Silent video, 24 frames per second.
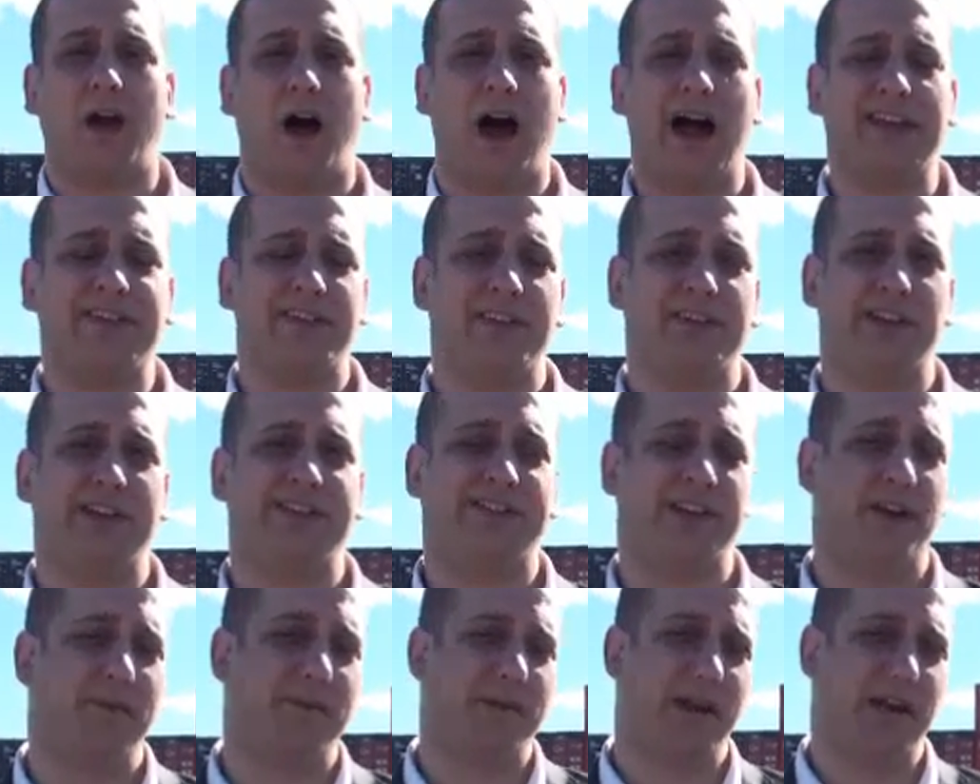I
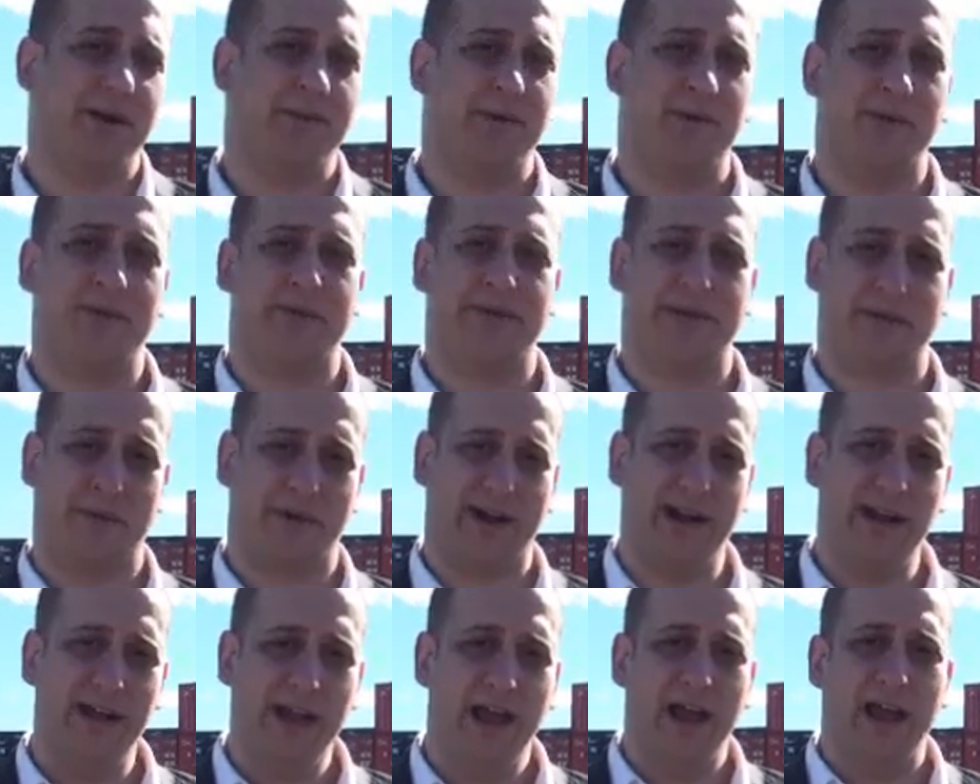suggest a minimum of
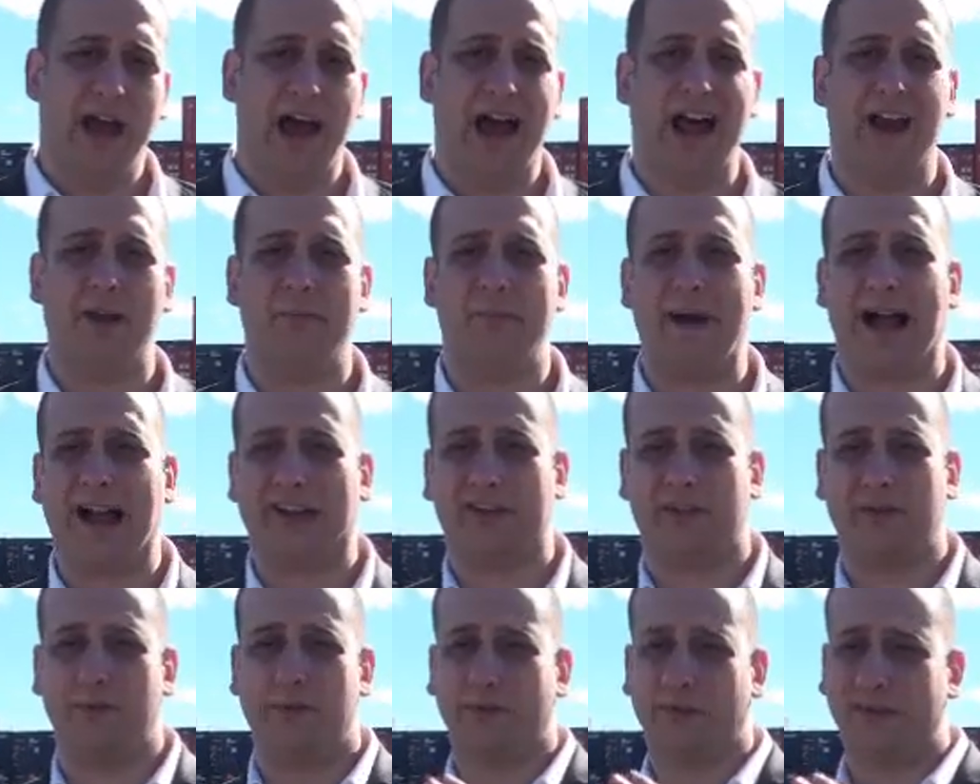3 and a
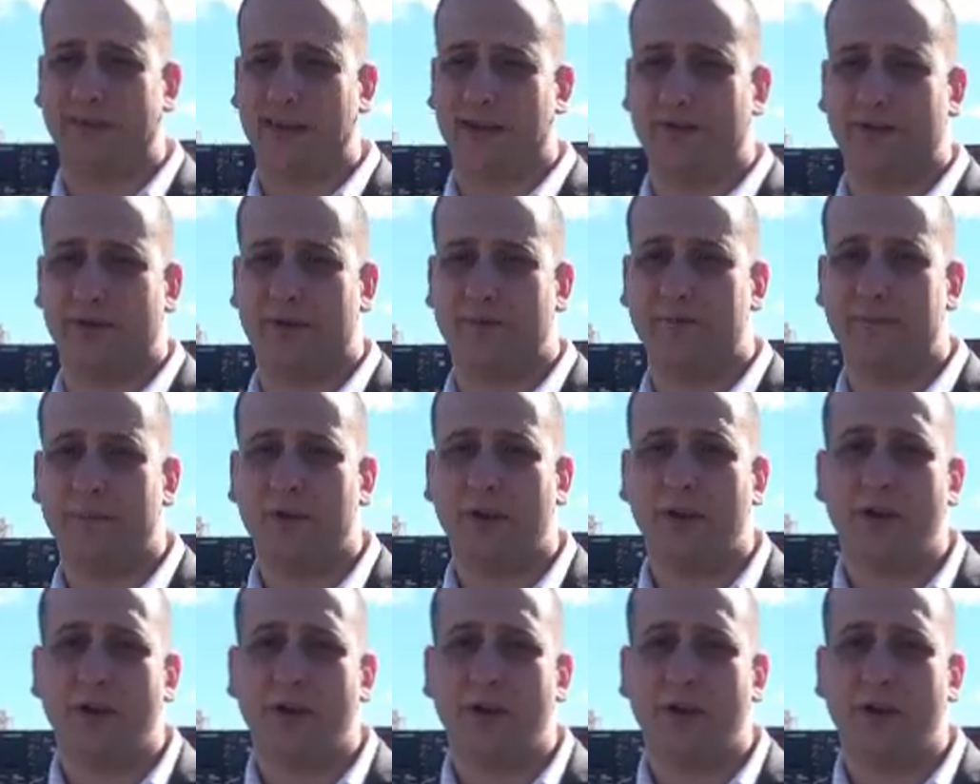maximum of 7.